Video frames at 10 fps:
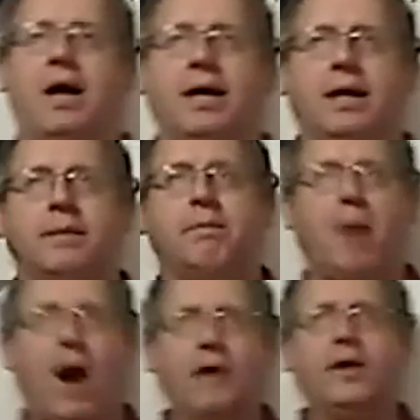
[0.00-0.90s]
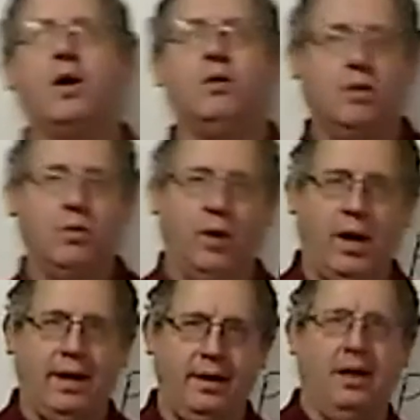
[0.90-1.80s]
ion, mono,
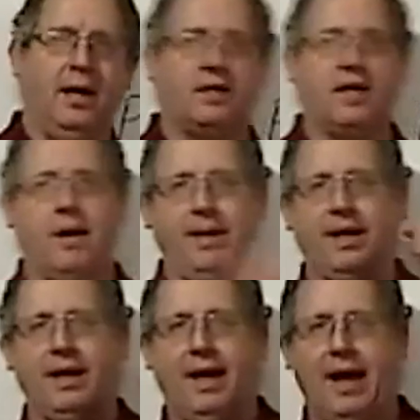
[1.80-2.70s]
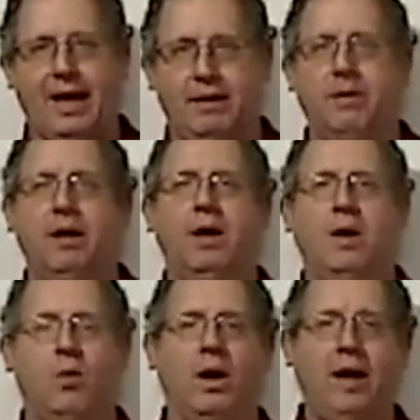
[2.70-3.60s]
one, atomic atom,
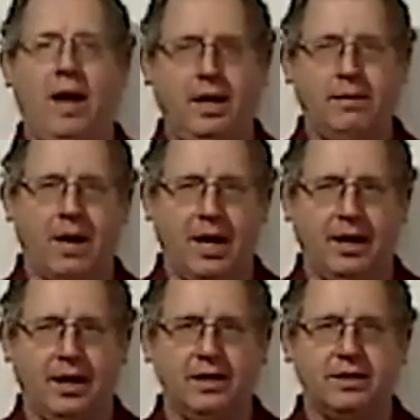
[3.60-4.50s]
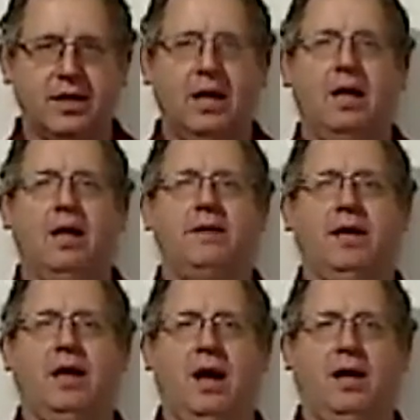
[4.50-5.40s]
one atom ions,
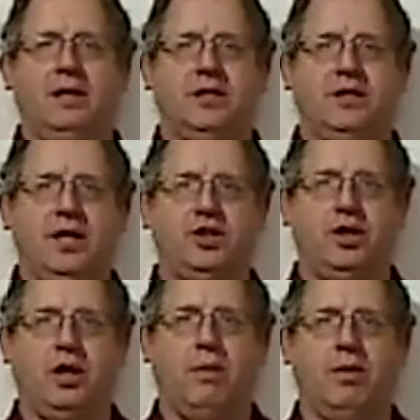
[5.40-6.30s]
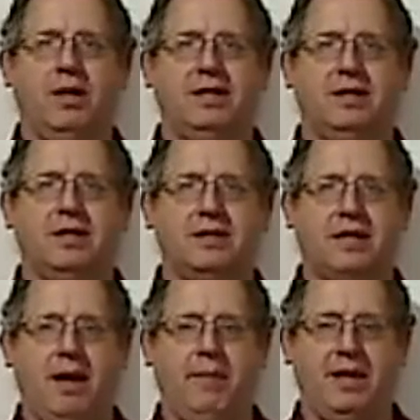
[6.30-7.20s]
the oxidation number is the
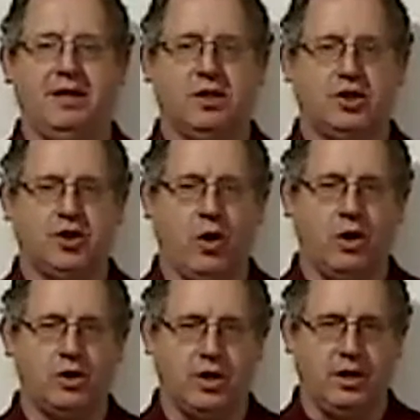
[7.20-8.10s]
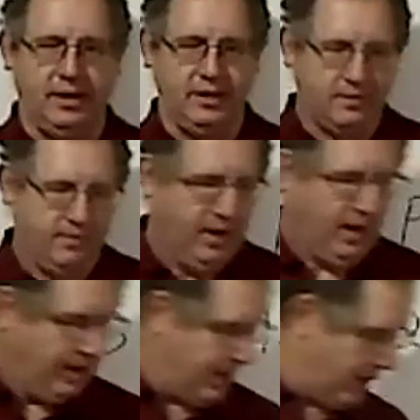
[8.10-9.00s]
same as the charge on it.
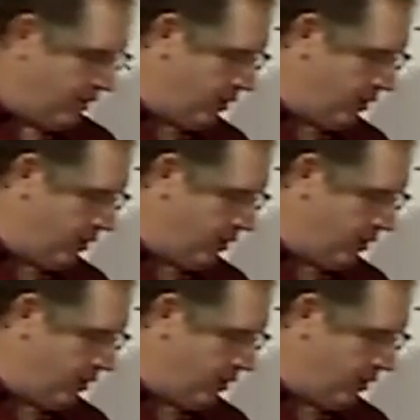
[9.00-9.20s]
Now,